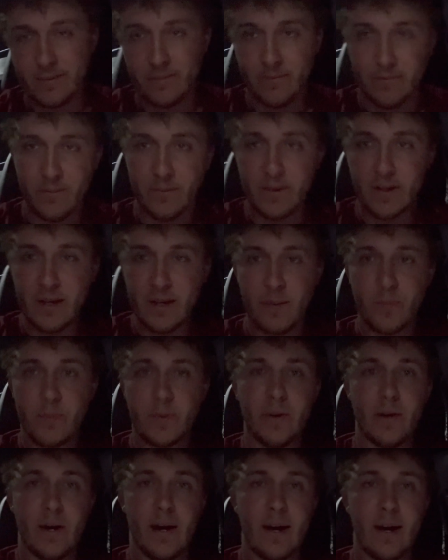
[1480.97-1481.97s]
went up
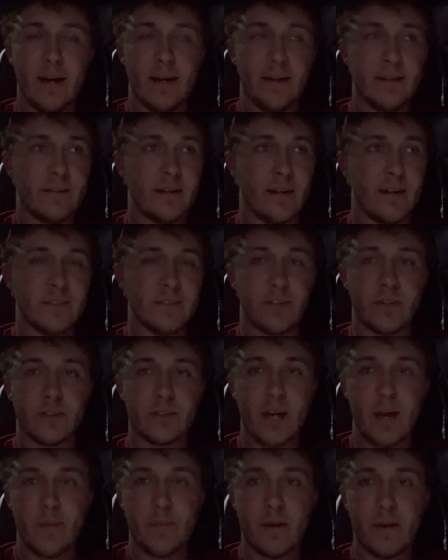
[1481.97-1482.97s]
real high, and I was on
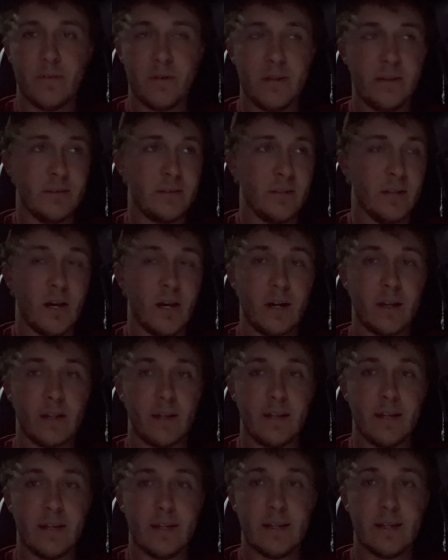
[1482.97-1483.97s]
top of it.
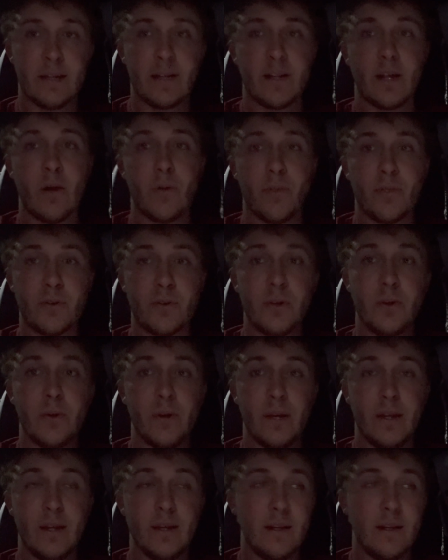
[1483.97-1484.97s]
Luckily, it didn't go through
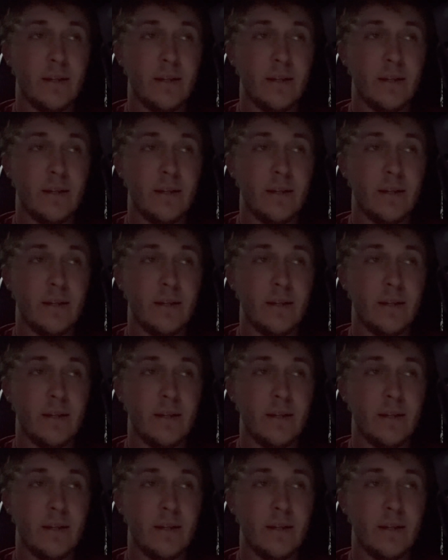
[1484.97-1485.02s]
it.